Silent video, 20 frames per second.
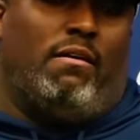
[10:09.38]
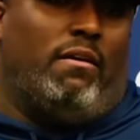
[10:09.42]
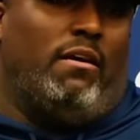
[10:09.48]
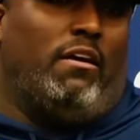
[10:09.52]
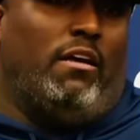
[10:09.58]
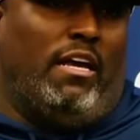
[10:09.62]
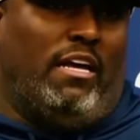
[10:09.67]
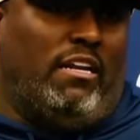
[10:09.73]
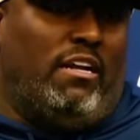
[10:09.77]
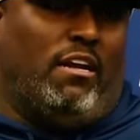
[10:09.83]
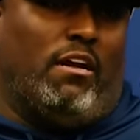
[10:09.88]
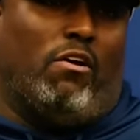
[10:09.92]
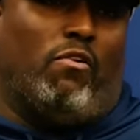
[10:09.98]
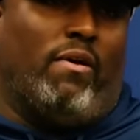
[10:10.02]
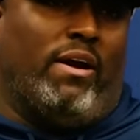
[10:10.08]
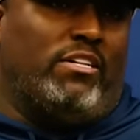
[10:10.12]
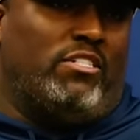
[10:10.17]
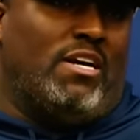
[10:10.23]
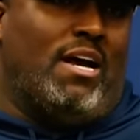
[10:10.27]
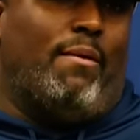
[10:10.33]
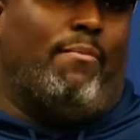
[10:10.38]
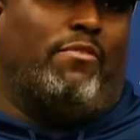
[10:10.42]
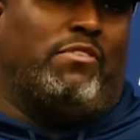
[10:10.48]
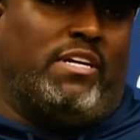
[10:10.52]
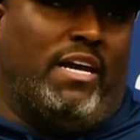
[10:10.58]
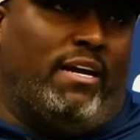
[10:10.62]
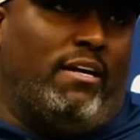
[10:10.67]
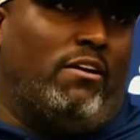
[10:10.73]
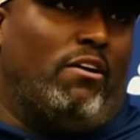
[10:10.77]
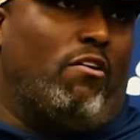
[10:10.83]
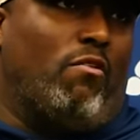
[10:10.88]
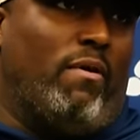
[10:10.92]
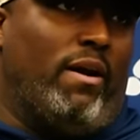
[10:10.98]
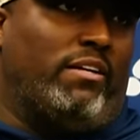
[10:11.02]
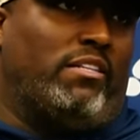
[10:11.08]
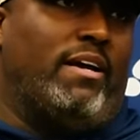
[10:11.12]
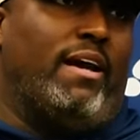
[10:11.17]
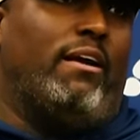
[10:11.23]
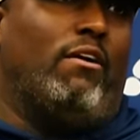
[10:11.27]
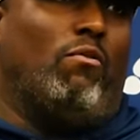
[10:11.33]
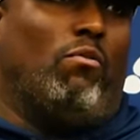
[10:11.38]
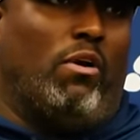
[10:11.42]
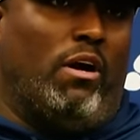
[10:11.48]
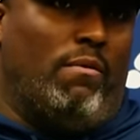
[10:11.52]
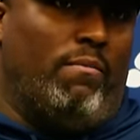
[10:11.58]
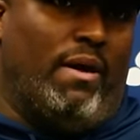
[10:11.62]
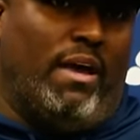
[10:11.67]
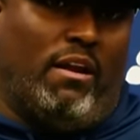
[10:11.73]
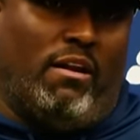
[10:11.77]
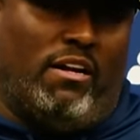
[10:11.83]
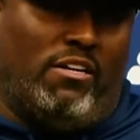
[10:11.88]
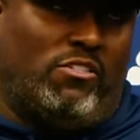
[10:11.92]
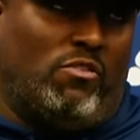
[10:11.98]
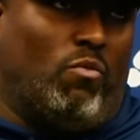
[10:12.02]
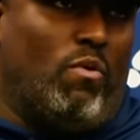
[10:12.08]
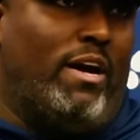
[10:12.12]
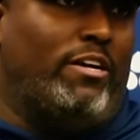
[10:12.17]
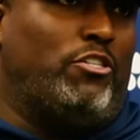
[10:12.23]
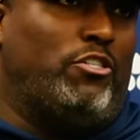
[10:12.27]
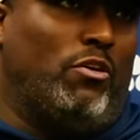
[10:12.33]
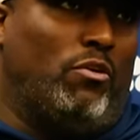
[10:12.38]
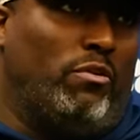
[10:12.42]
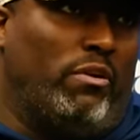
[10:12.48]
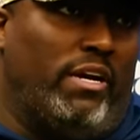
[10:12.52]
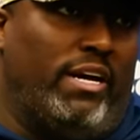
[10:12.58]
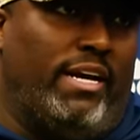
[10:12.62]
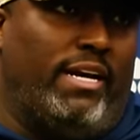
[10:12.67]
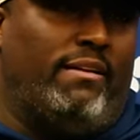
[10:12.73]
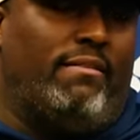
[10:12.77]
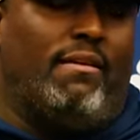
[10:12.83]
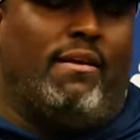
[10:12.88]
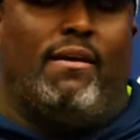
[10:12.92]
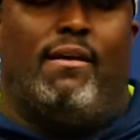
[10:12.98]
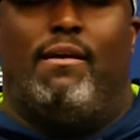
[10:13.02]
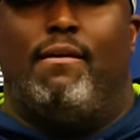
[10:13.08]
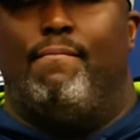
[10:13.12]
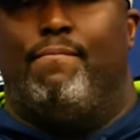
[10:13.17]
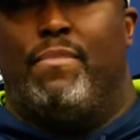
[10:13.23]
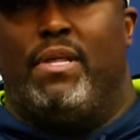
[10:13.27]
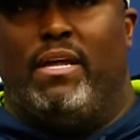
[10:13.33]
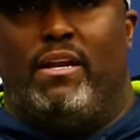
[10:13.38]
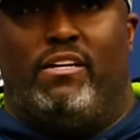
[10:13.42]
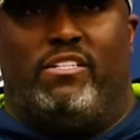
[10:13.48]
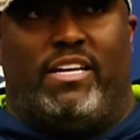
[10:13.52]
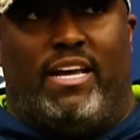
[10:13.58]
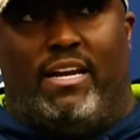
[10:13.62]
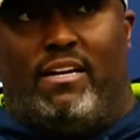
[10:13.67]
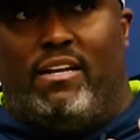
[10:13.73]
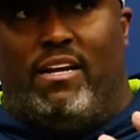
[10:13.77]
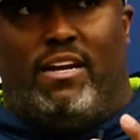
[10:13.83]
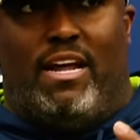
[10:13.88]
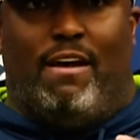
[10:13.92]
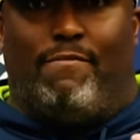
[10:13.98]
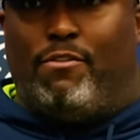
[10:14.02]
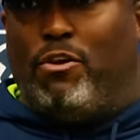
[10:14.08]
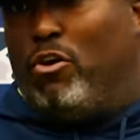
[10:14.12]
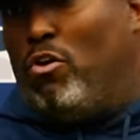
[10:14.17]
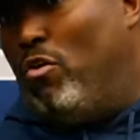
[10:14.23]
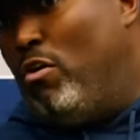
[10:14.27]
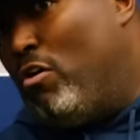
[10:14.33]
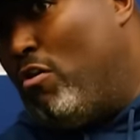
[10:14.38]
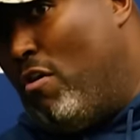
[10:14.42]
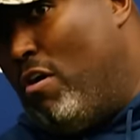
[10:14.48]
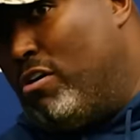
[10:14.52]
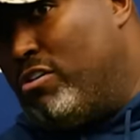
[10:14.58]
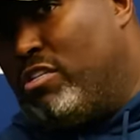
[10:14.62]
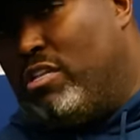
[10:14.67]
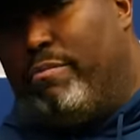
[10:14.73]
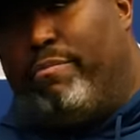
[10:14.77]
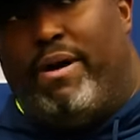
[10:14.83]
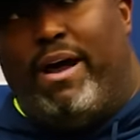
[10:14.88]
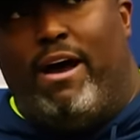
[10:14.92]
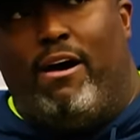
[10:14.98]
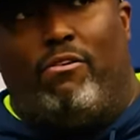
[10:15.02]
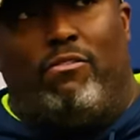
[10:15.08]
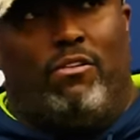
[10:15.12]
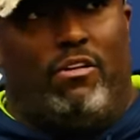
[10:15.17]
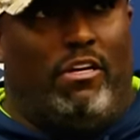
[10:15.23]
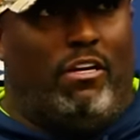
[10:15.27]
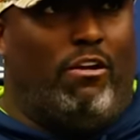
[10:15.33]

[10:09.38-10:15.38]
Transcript: he did a great job of taking the correct angle where he made it as a right shoulder hit, and his head didn't have to go across the bow.